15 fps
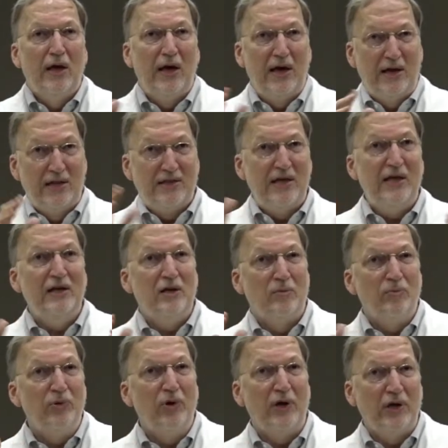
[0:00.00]
and it's
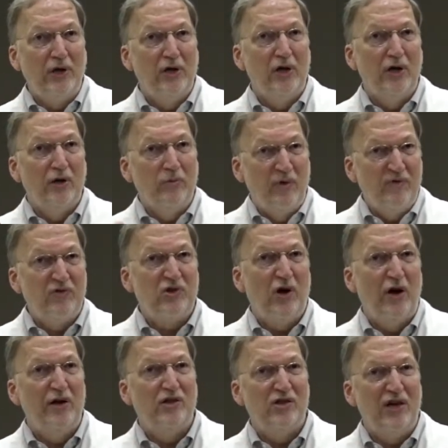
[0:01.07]
ended pretty good. We've
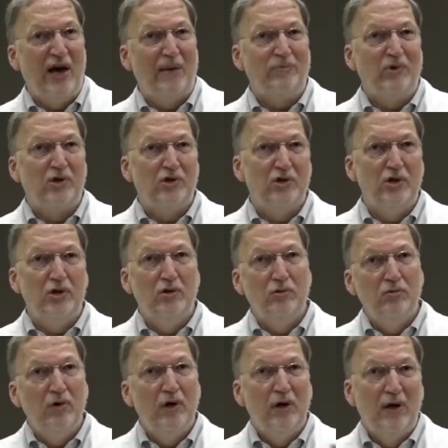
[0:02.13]
started chapter
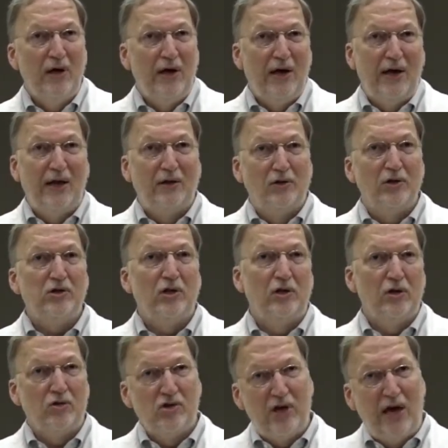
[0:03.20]
2, and it looks a
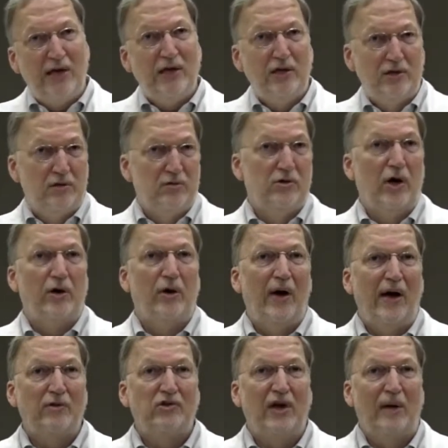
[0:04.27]
little shaky. Don't know
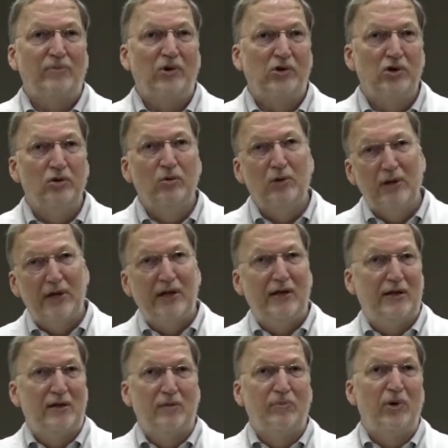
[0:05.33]
how chapter 2 will end,
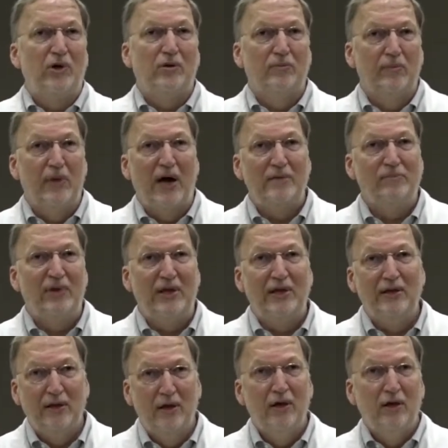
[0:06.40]
and the
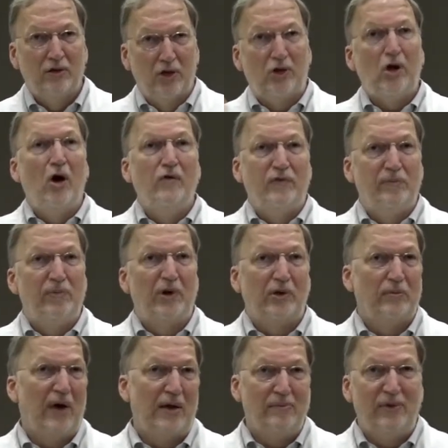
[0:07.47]
COVID book
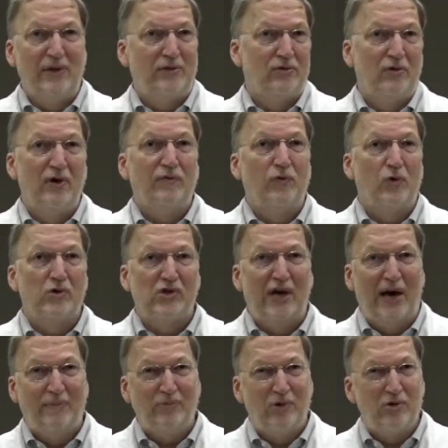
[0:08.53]
might be 3 or 4
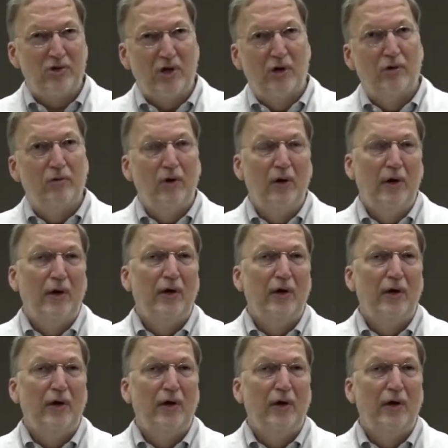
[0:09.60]
chapters. So,